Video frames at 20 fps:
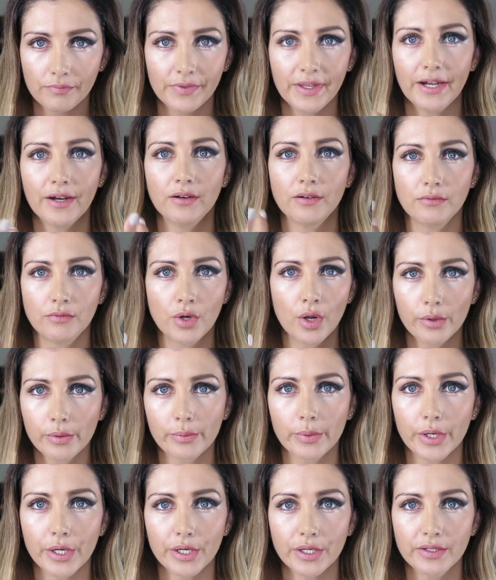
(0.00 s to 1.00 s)
There are
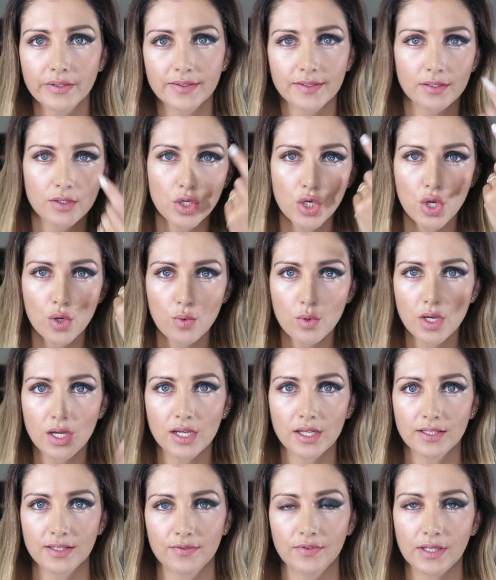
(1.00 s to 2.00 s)
no words
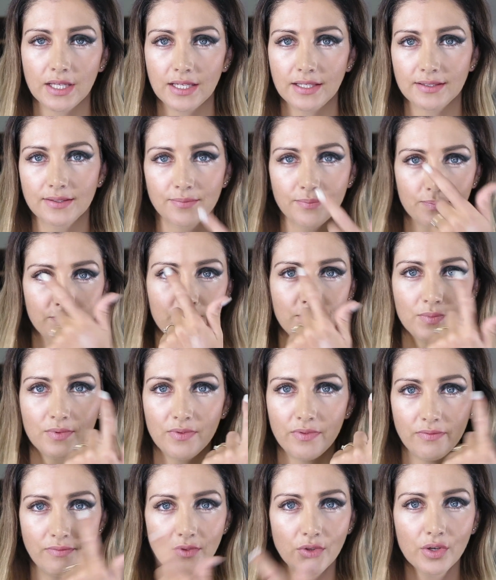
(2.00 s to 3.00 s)
for these.
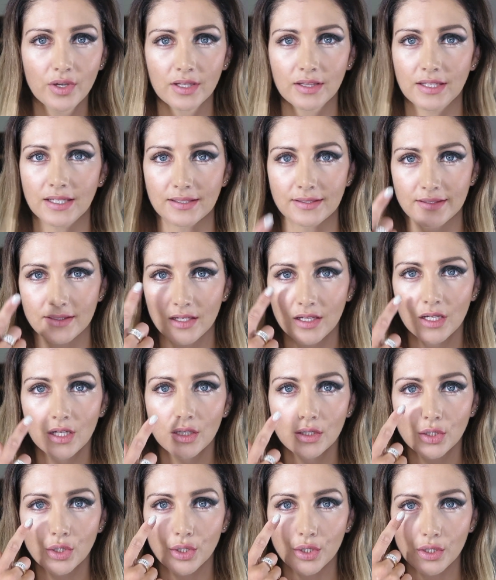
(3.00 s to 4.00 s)
Look at this.
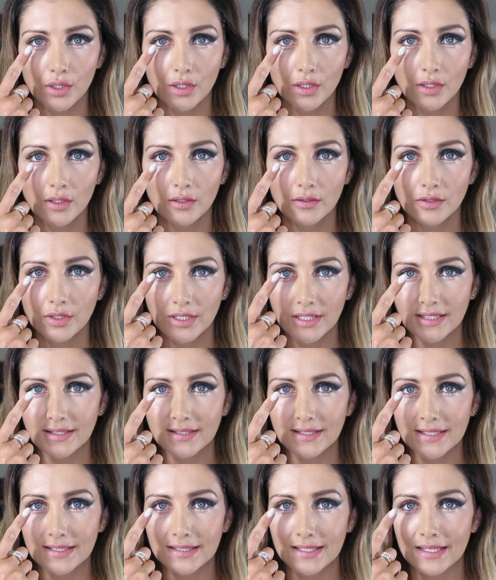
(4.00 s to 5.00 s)
Look at
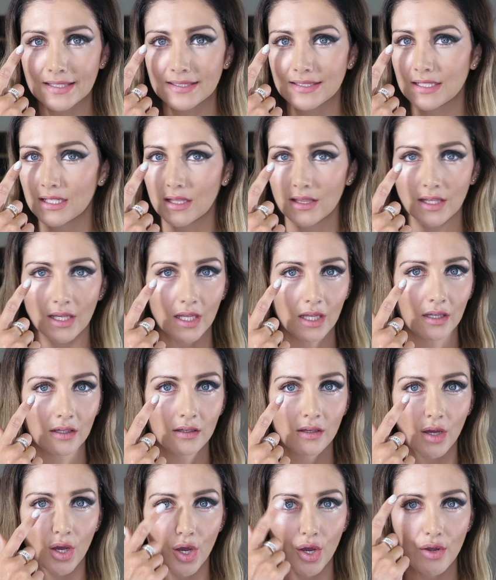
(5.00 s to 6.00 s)
this disgusting thing.
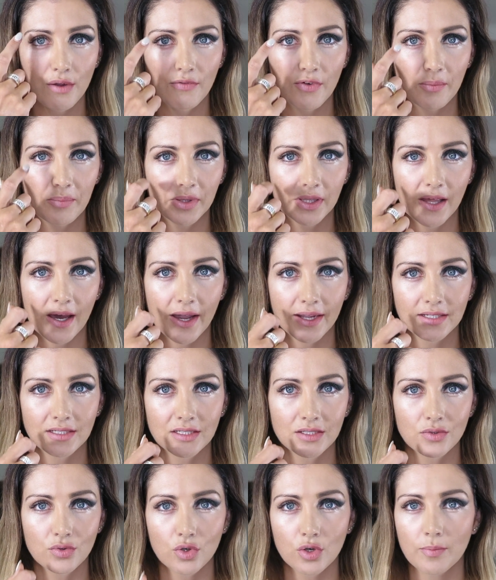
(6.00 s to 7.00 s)

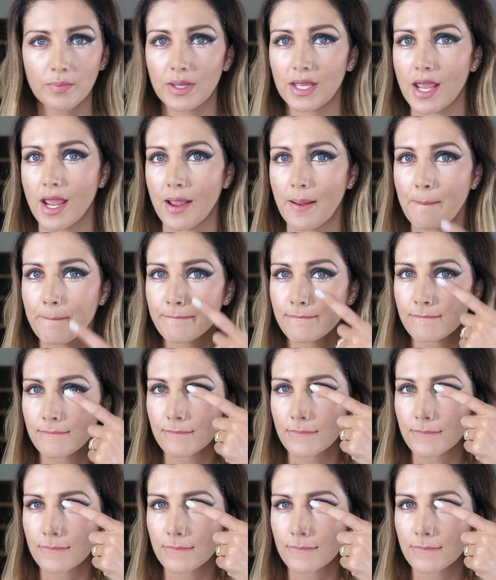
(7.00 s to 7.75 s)
Overplucked, droopy.